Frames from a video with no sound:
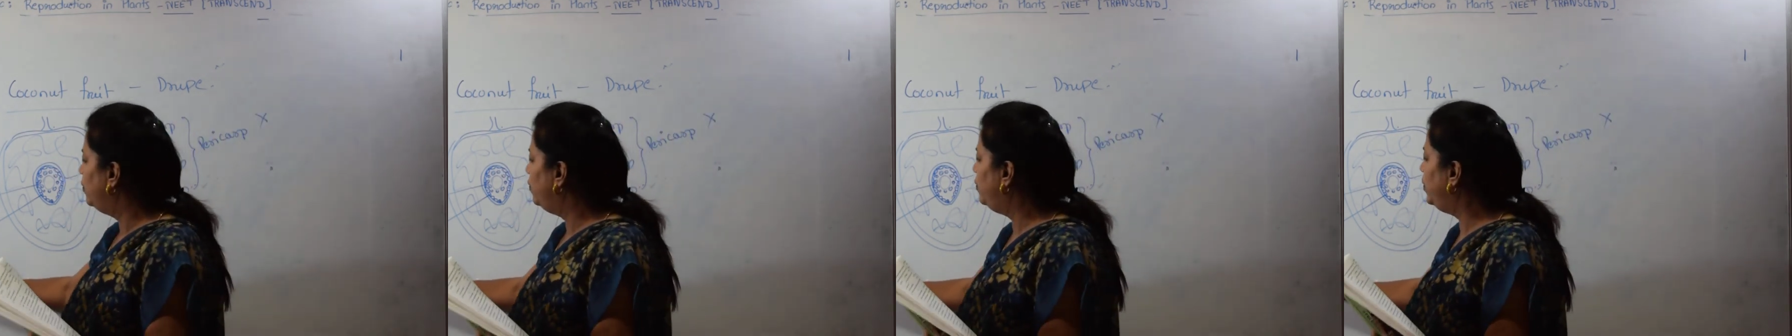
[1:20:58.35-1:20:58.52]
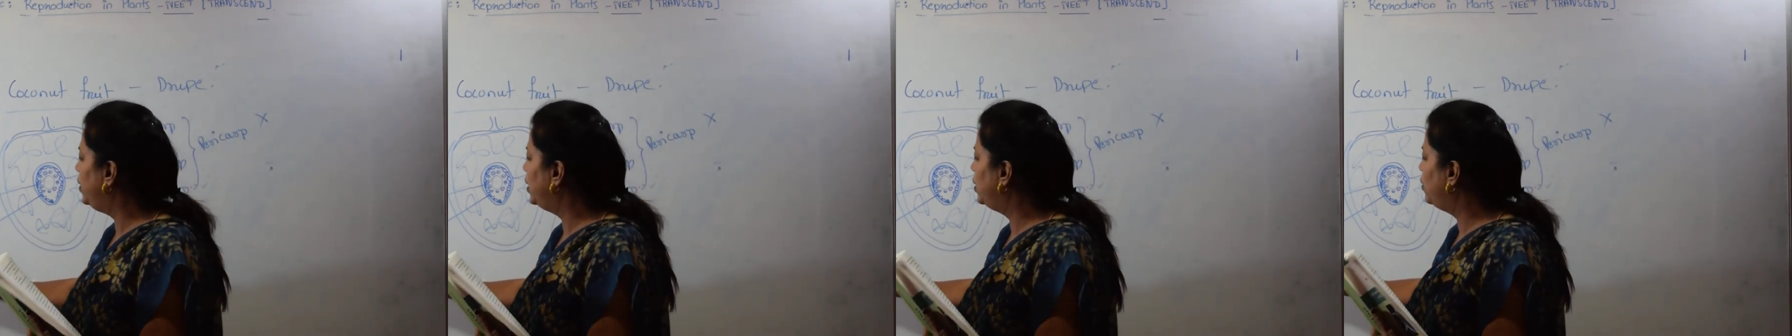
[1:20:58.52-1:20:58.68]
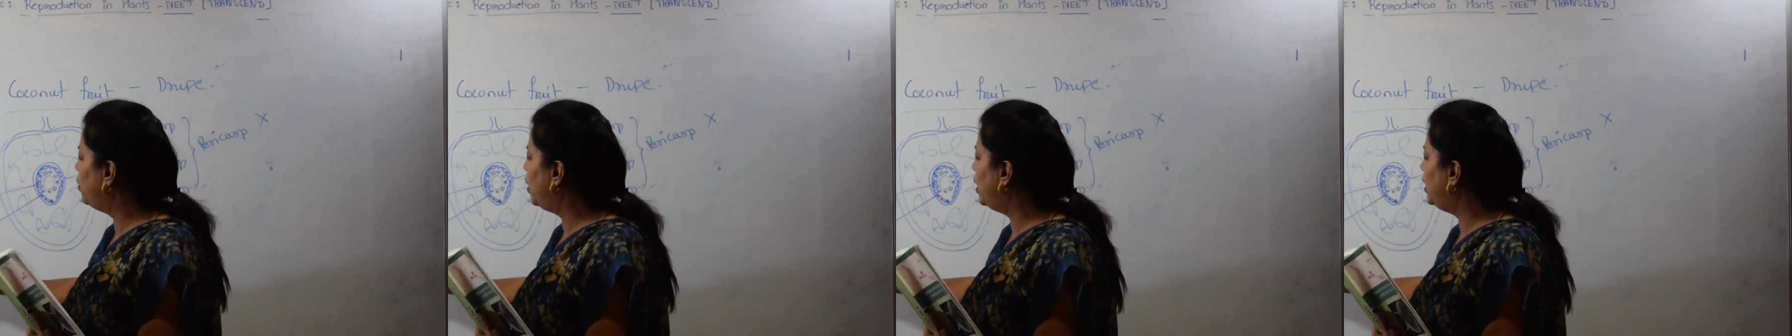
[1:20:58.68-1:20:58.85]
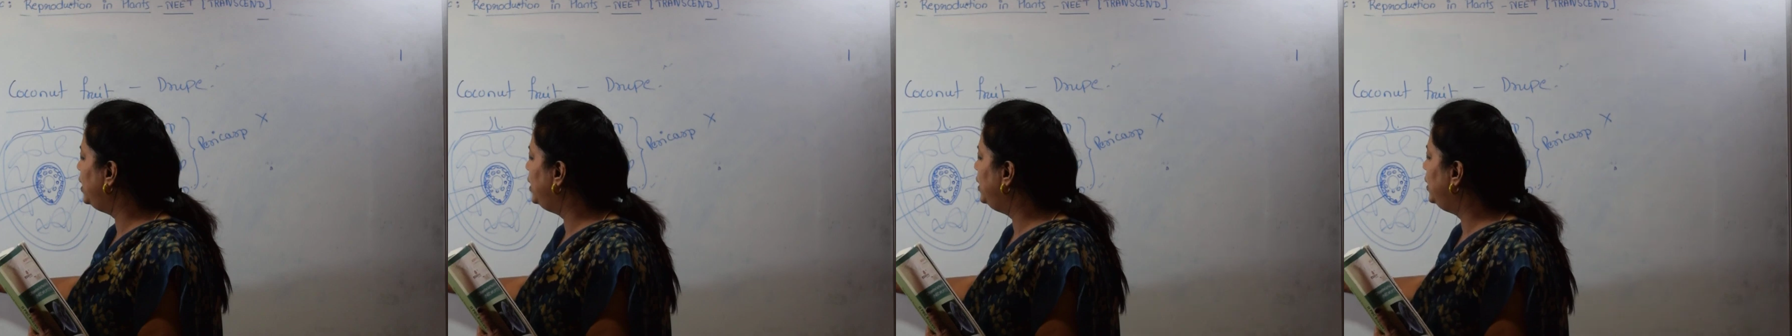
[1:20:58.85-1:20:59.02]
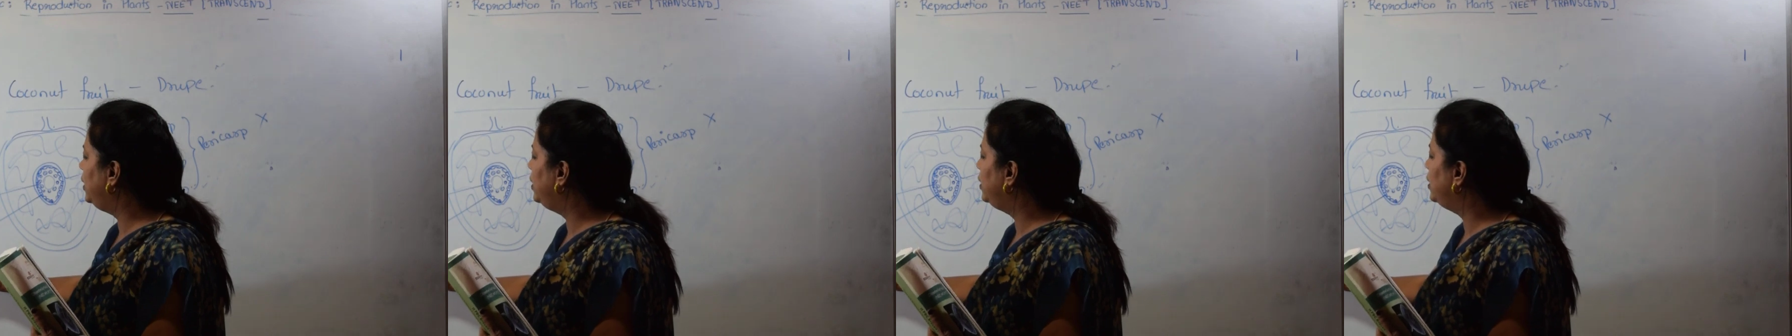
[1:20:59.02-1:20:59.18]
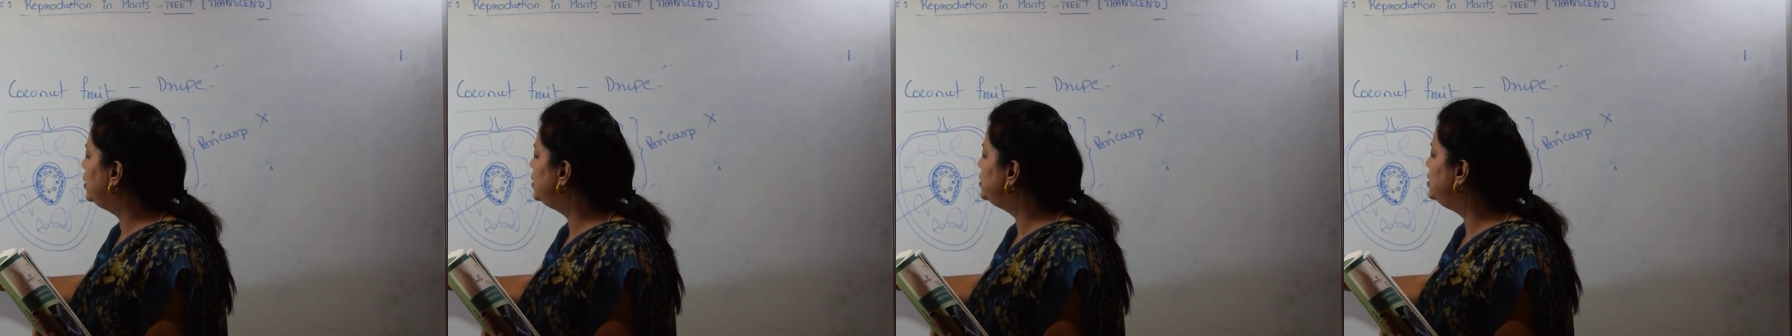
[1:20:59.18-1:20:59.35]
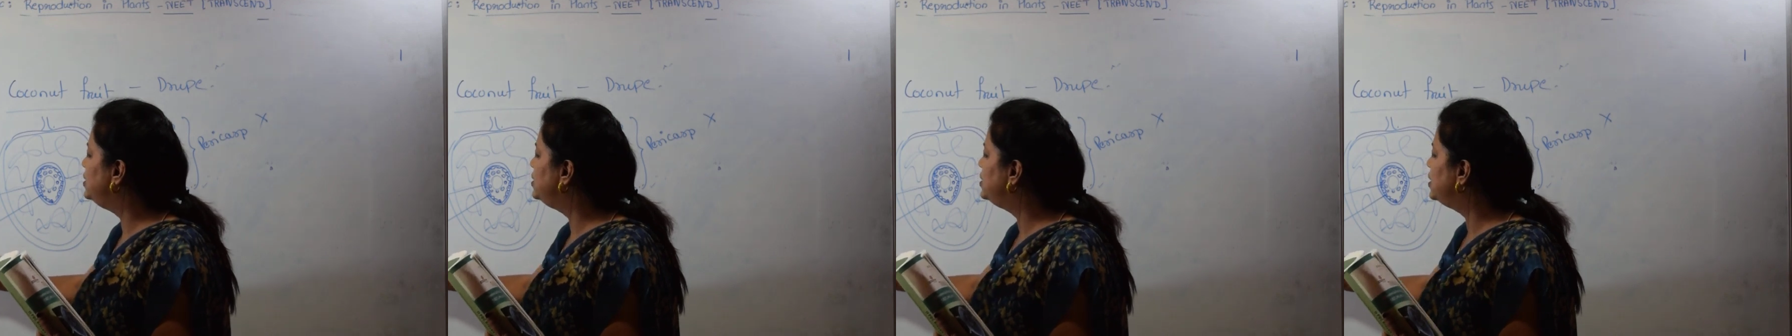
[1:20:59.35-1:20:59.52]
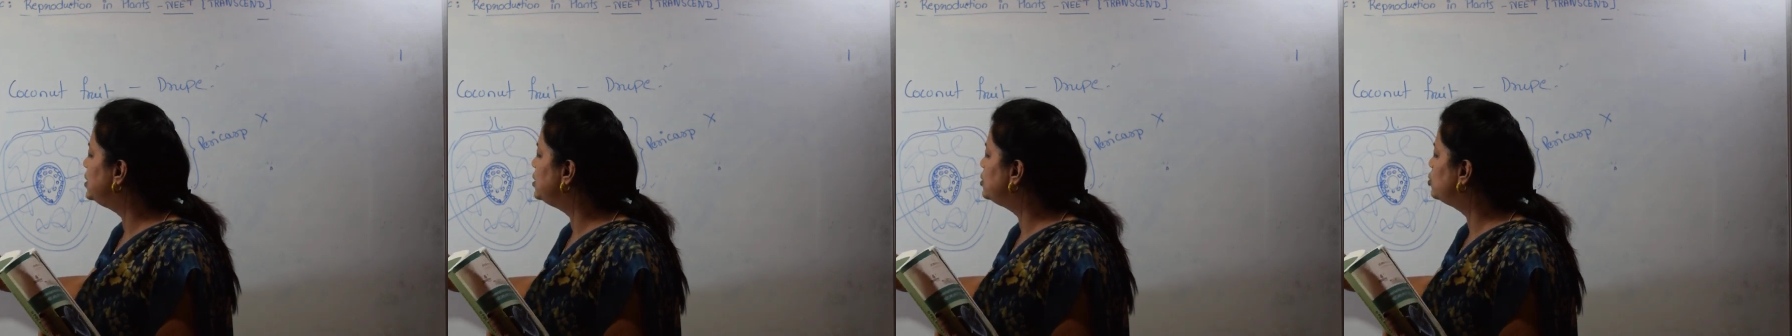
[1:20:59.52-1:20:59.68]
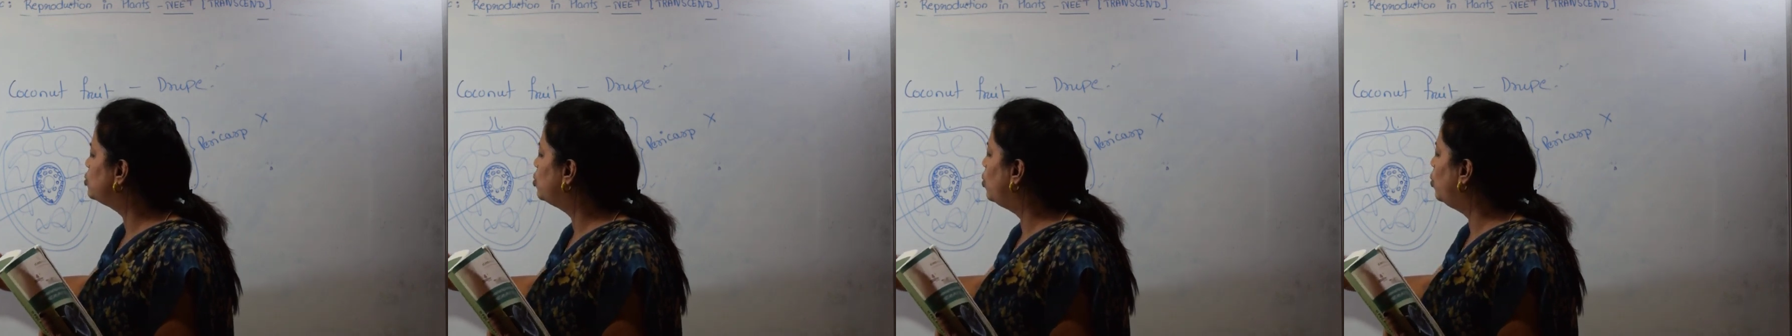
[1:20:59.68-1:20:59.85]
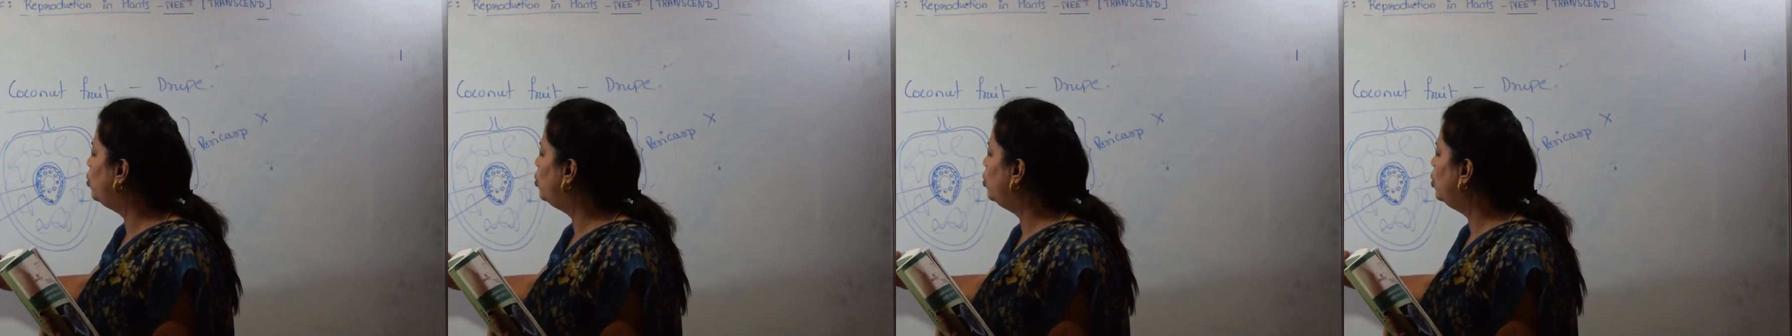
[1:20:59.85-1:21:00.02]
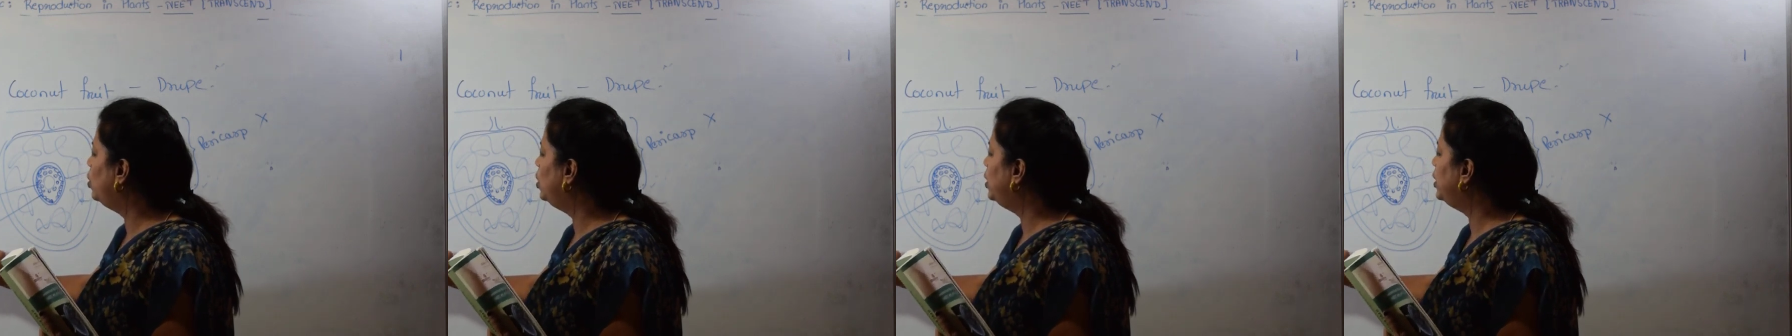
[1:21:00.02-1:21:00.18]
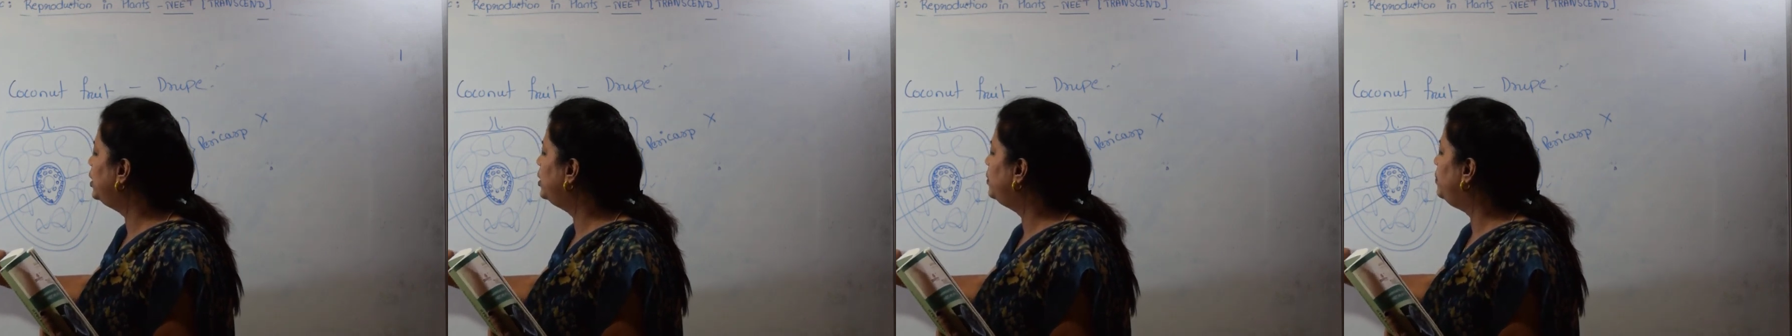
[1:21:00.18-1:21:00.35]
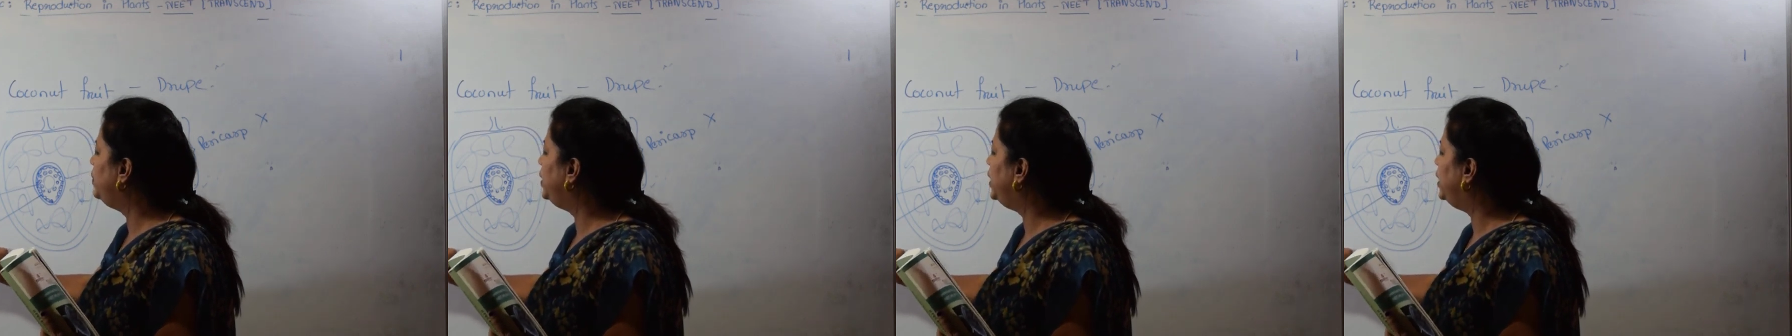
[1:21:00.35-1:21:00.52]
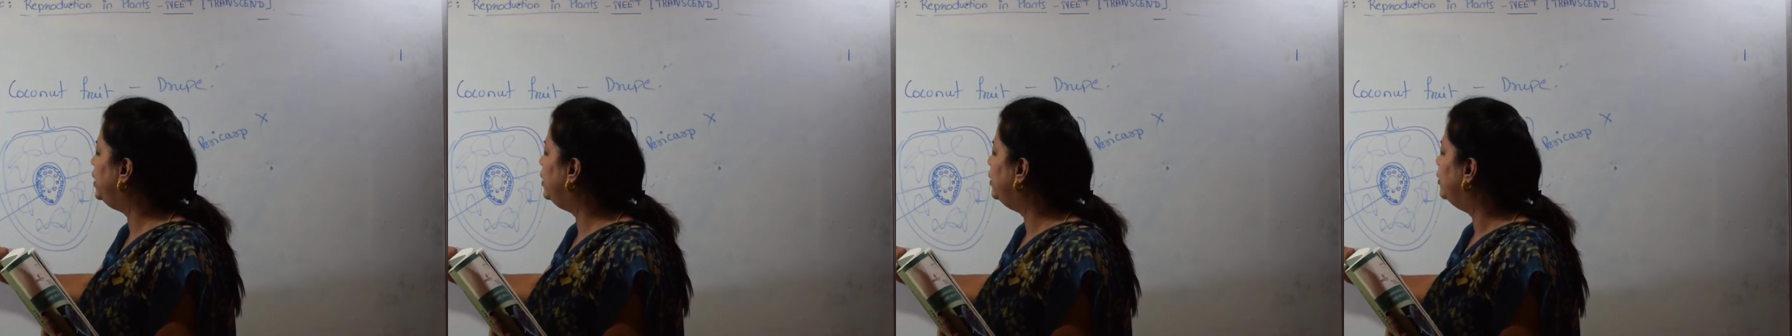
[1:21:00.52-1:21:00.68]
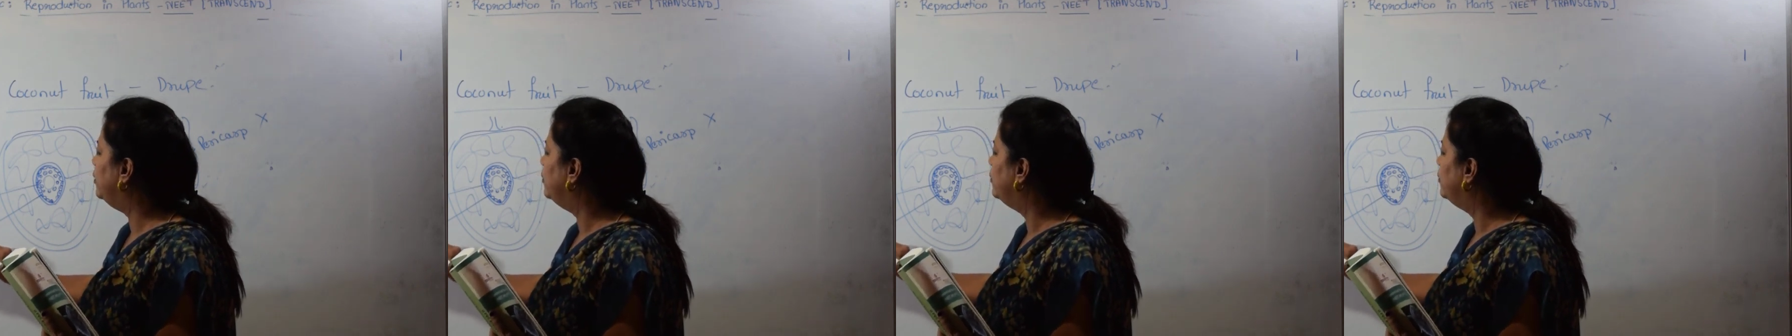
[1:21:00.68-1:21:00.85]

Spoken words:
We call in English this as coconut meal.